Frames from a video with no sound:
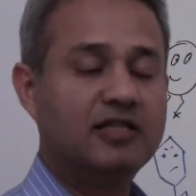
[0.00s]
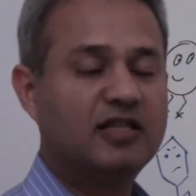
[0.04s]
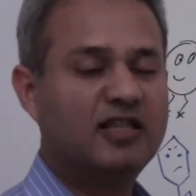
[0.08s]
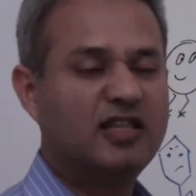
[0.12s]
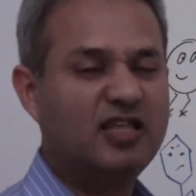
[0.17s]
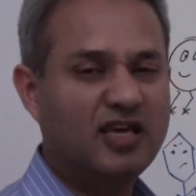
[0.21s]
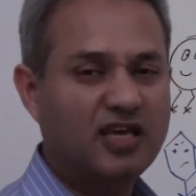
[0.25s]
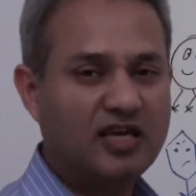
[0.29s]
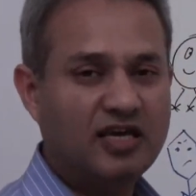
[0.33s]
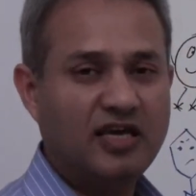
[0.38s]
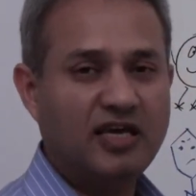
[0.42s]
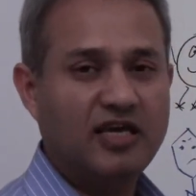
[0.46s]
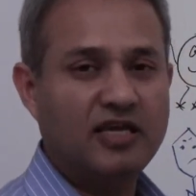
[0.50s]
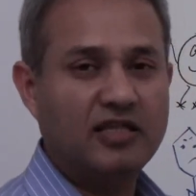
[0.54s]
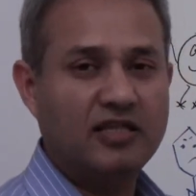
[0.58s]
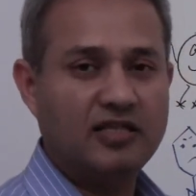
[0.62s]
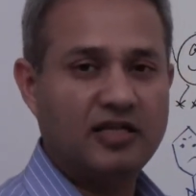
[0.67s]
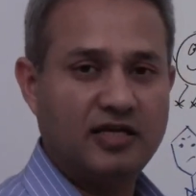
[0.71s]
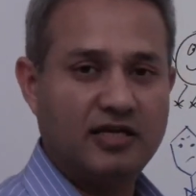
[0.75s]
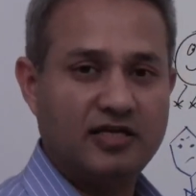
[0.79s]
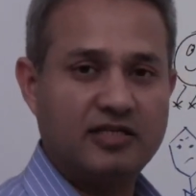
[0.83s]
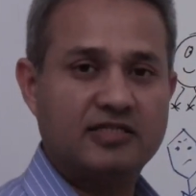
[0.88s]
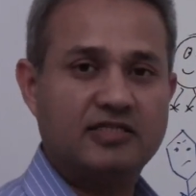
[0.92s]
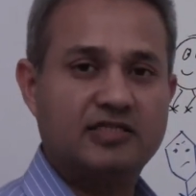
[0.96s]
thinking
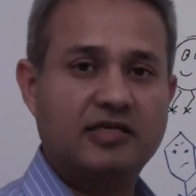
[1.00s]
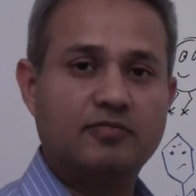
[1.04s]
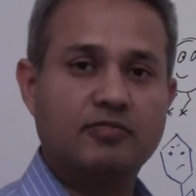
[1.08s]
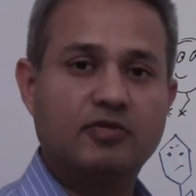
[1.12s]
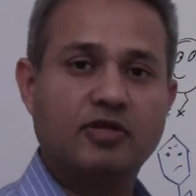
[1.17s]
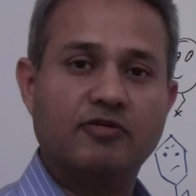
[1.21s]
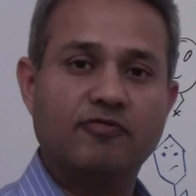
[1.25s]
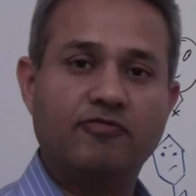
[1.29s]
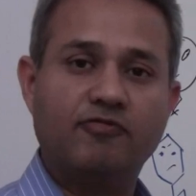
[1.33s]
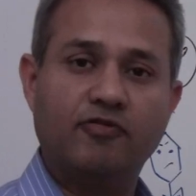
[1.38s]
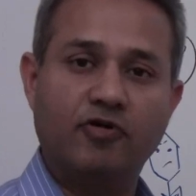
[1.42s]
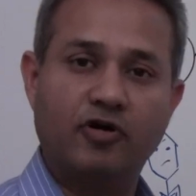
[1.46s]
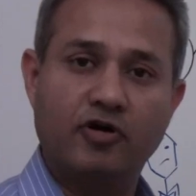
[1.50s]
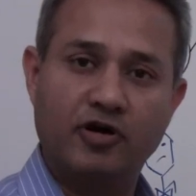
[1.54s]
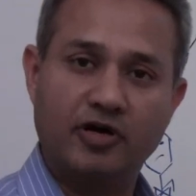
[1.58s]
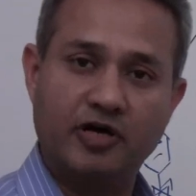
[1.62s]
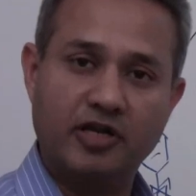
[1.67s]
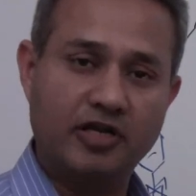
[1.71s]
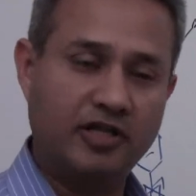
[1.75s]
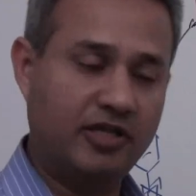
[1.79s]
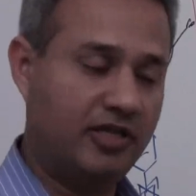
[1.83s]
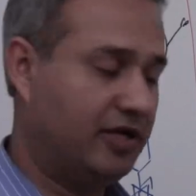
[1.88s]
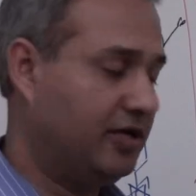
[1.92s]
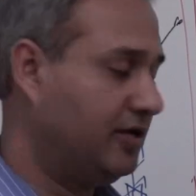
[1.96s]
there is something
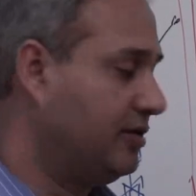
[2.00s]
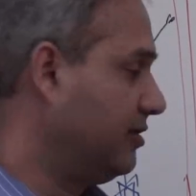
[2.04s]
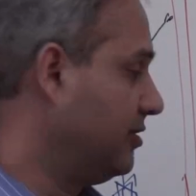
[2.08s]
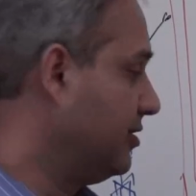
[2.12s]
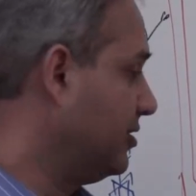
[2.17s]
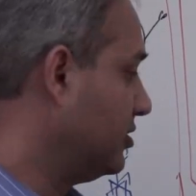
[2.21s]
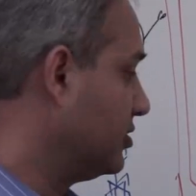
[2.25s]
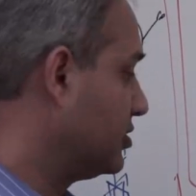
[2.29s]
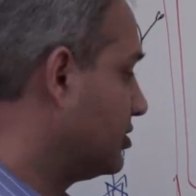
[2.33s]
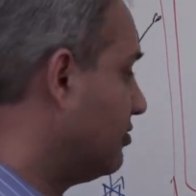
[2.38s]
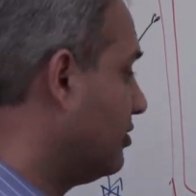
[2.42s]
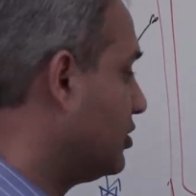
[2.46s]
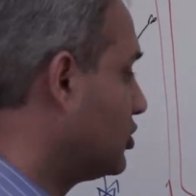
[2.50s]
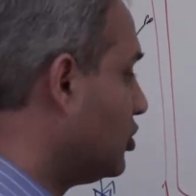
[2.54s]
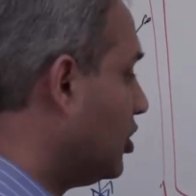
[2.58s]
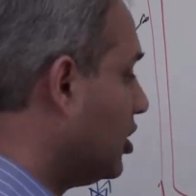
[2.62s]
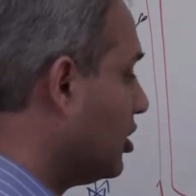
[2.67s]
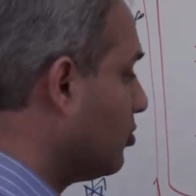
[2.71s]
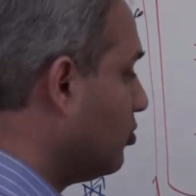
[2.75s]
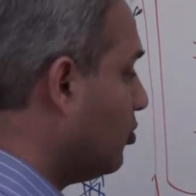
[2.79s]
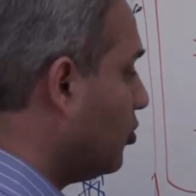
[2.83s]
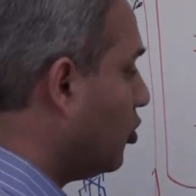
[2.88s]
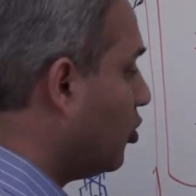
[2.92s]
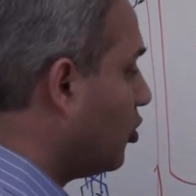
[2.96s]
foreign in there. So we'll
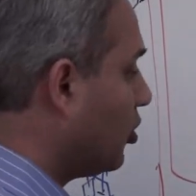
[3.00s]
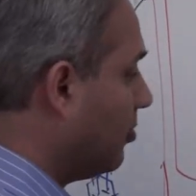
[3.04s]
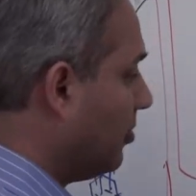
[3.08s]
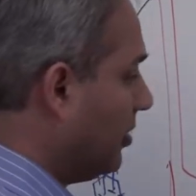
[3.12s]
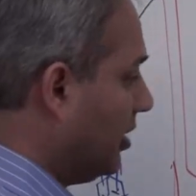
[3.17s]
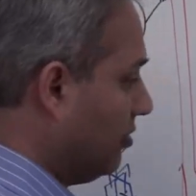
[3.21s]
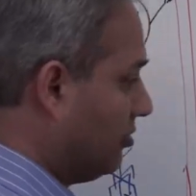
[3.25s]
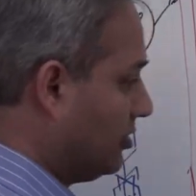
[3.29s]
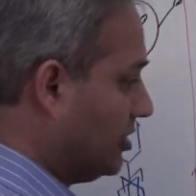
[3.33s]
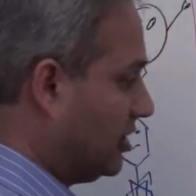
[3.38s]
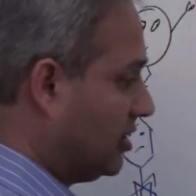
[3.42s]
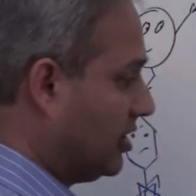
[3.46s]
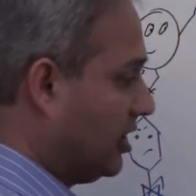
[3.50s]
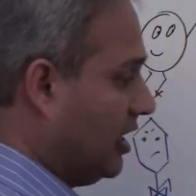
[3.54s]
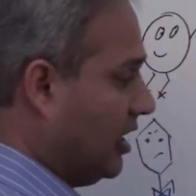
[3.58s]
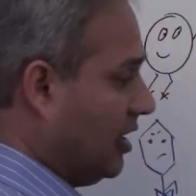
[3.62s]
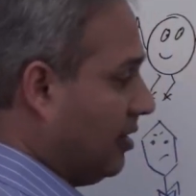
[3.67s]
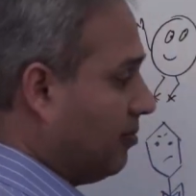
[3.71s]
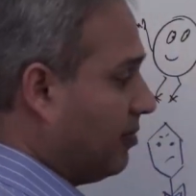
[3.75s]
talk more about it.